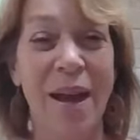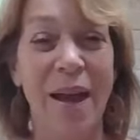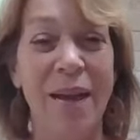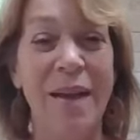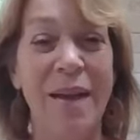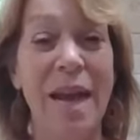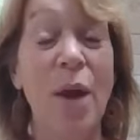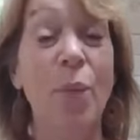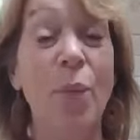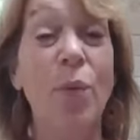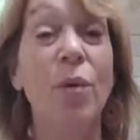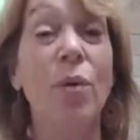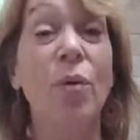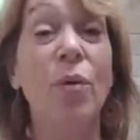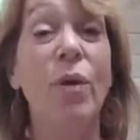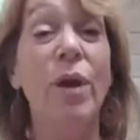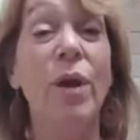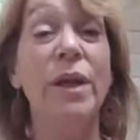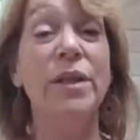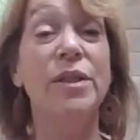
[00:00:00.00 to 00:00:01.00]
And now we're
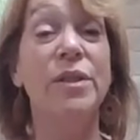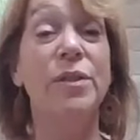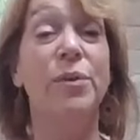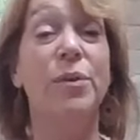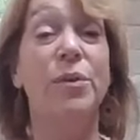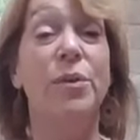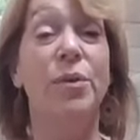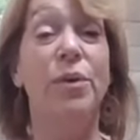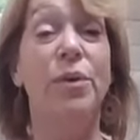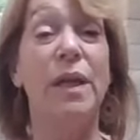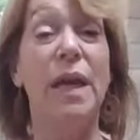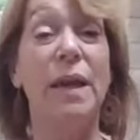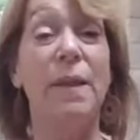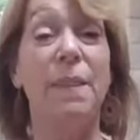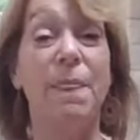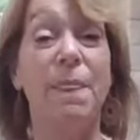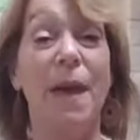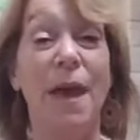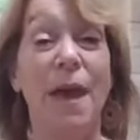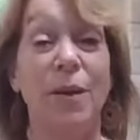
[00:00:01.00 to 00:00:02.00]
going to
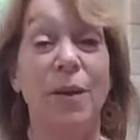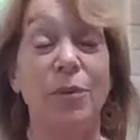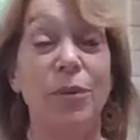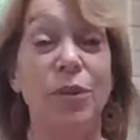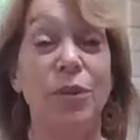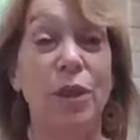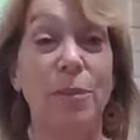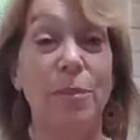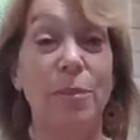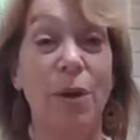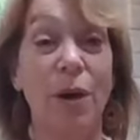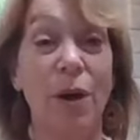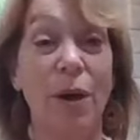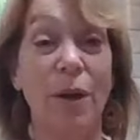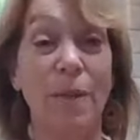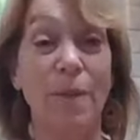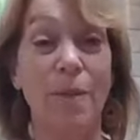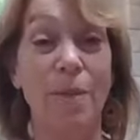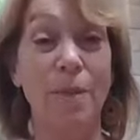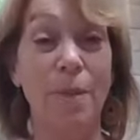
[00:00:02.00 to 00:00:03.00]
create the energy
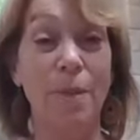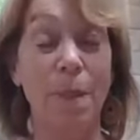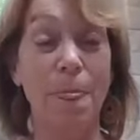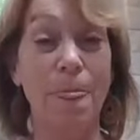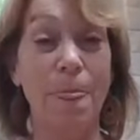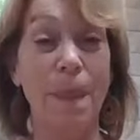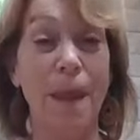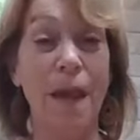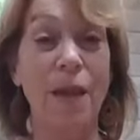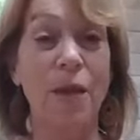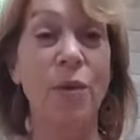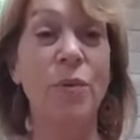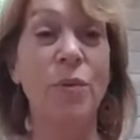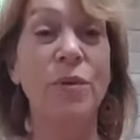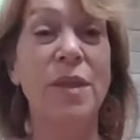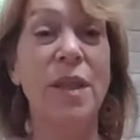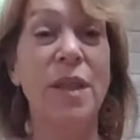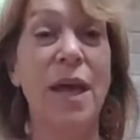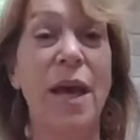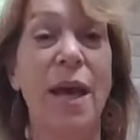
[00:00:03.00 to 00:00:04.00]
ball. I
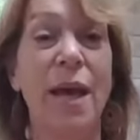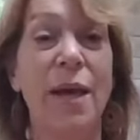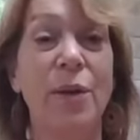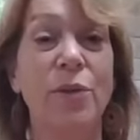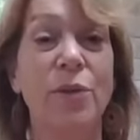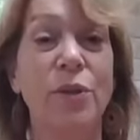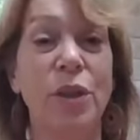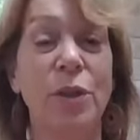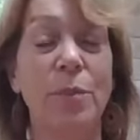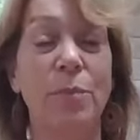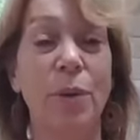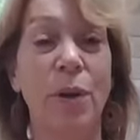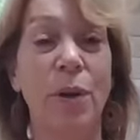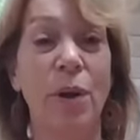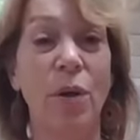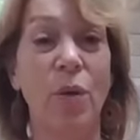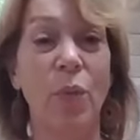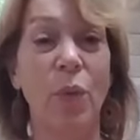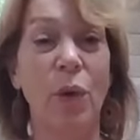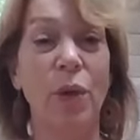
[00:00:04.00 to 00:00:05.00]
use the energy
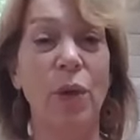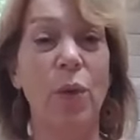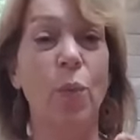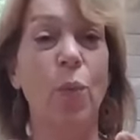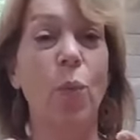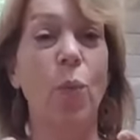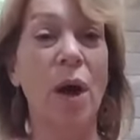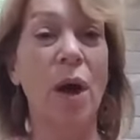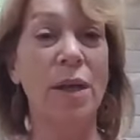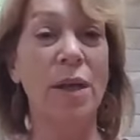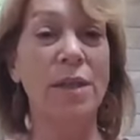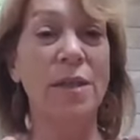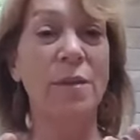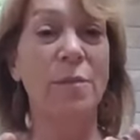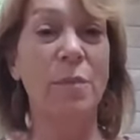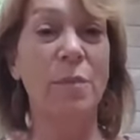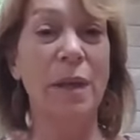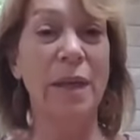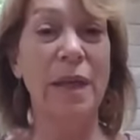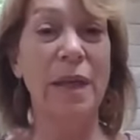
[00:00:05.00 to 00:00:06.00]
ball when you want to
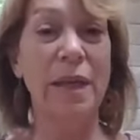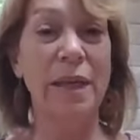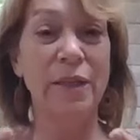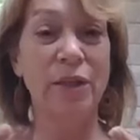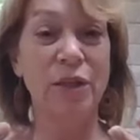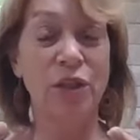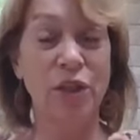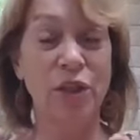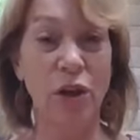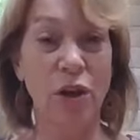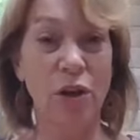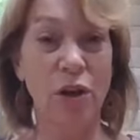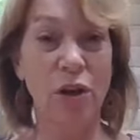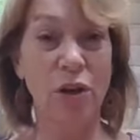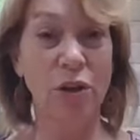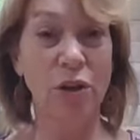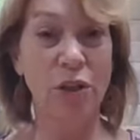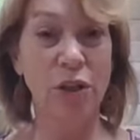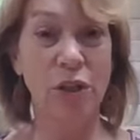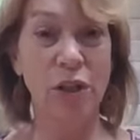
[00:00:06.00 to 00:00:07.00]
be in
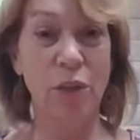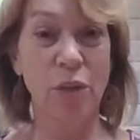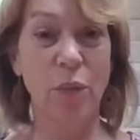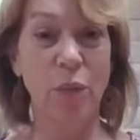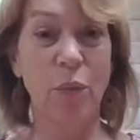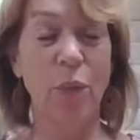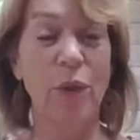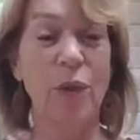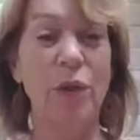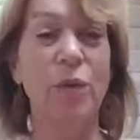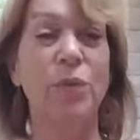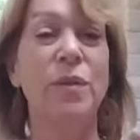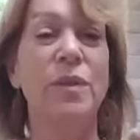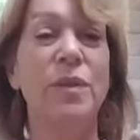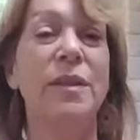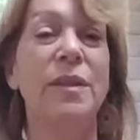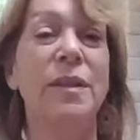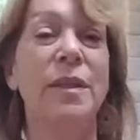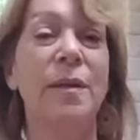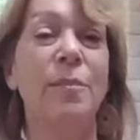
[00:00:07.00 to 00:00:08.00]
charge, when you
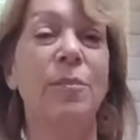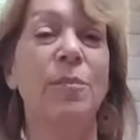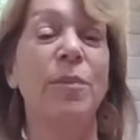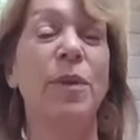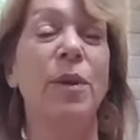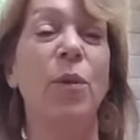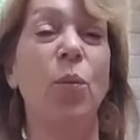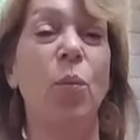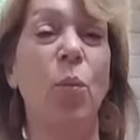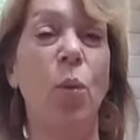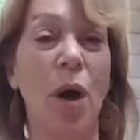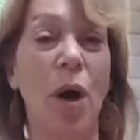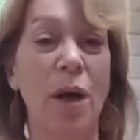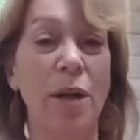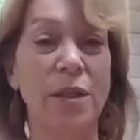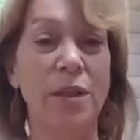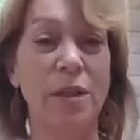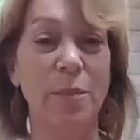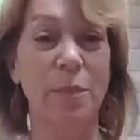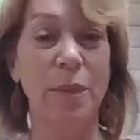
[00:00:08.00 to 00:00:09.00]
simply
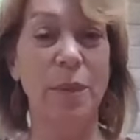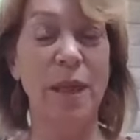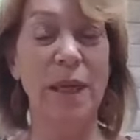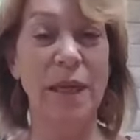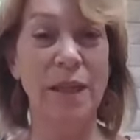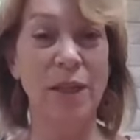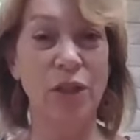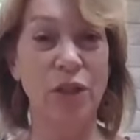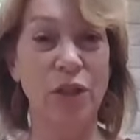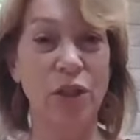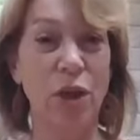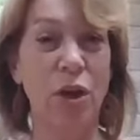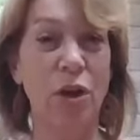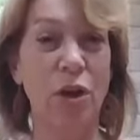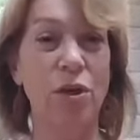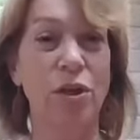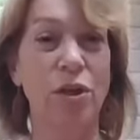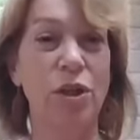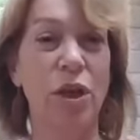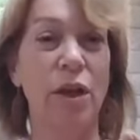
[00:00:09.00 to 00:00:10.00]
want to be in
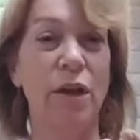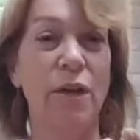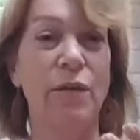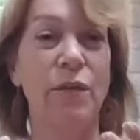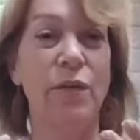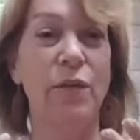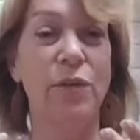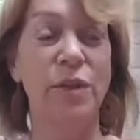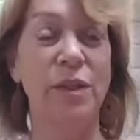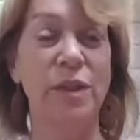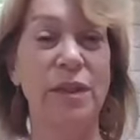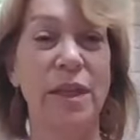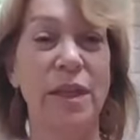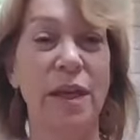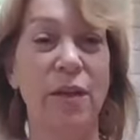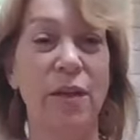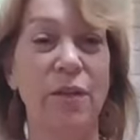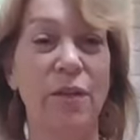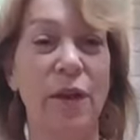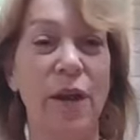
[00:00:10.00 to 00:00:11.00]
charge of
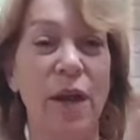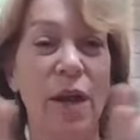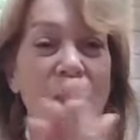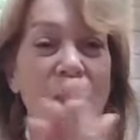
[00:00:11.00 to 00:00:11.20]
yourself.